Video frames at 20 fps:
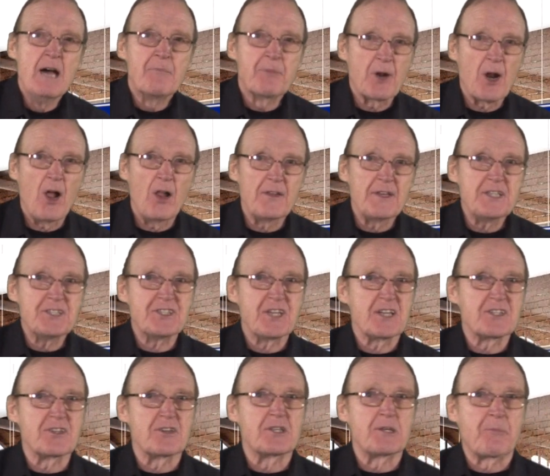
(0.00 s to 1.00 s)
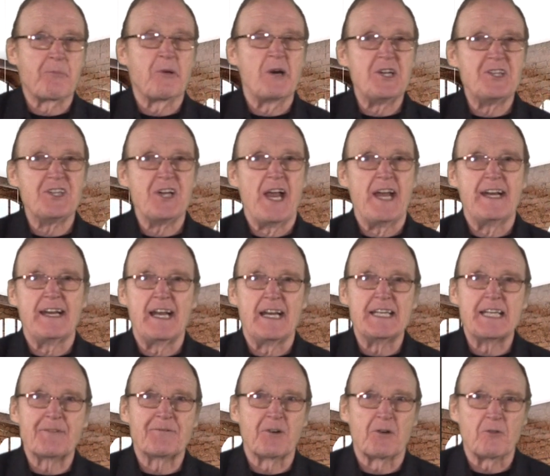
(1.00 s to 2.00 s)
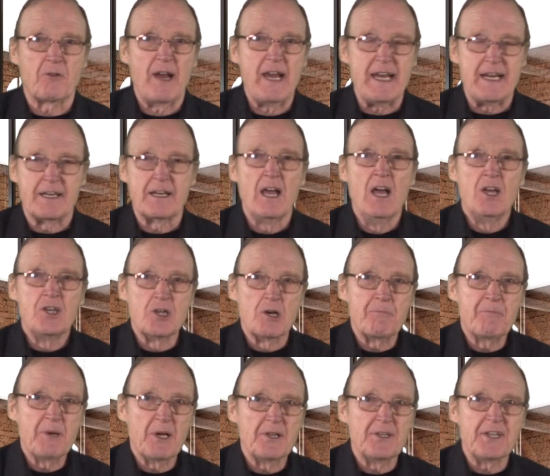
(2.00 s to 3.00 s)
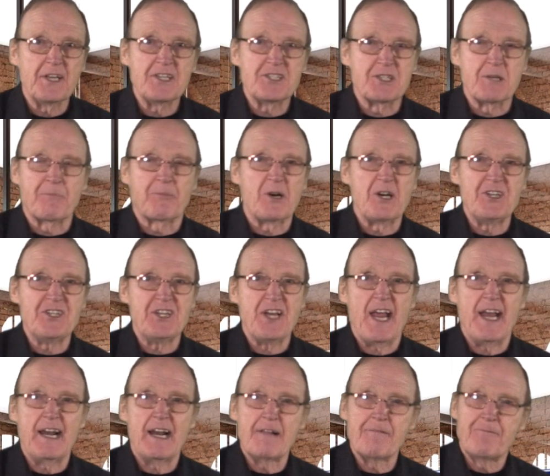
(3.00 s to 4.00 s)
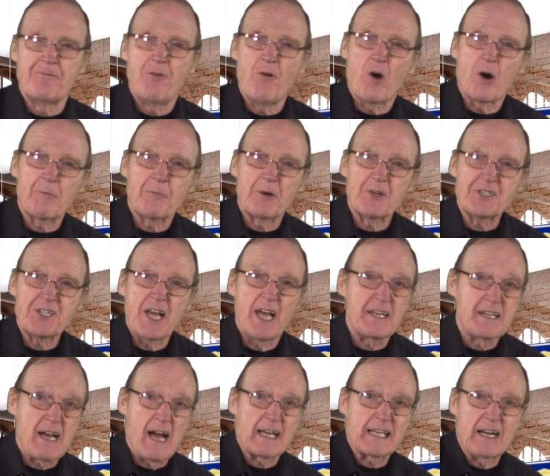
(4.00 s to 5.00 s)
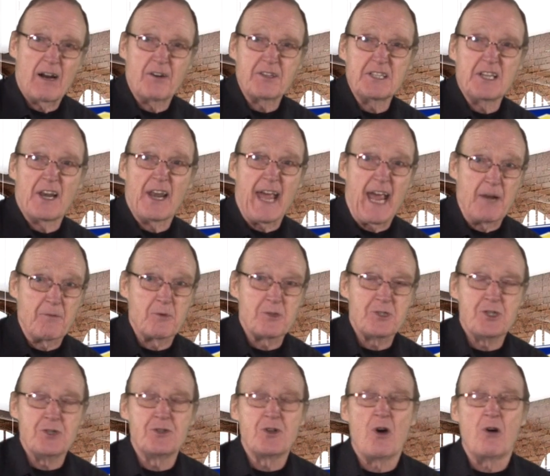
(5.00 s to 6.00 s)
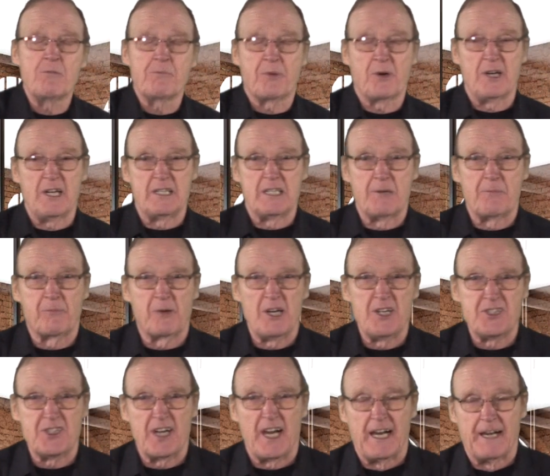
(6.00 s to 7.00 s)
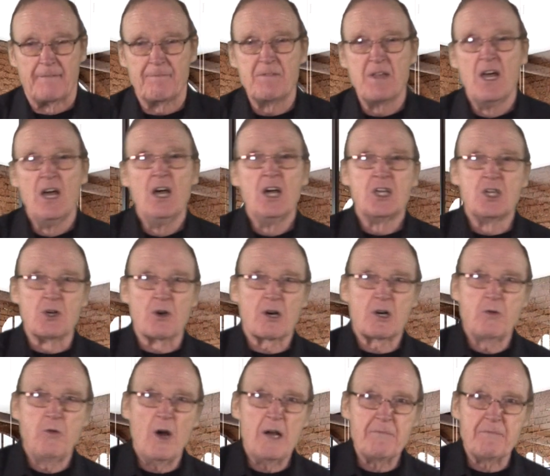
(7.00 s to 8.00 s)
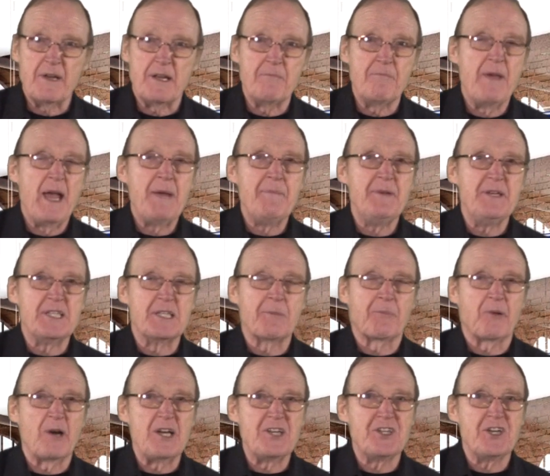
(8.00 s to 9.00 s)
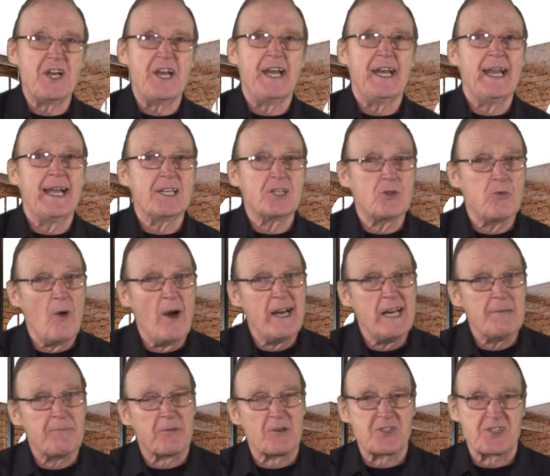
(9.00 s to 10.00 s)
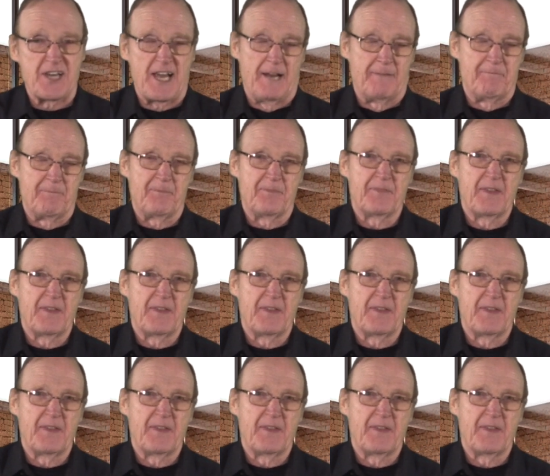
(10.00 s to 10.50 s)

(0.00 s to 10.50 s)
But all these things are depreciated at a different rate. Your building's depreciated at 4%, not counting the land, which you don't depreciate. Your equipment may be depreciated at 20%.